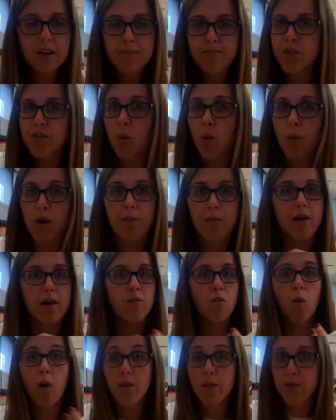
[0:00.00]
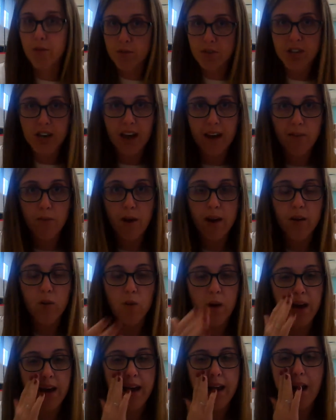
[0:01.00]
Don't worry about 1 through 10 right
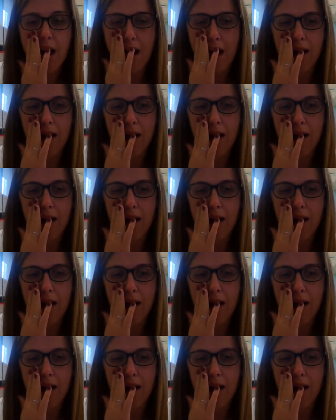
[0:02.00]
away.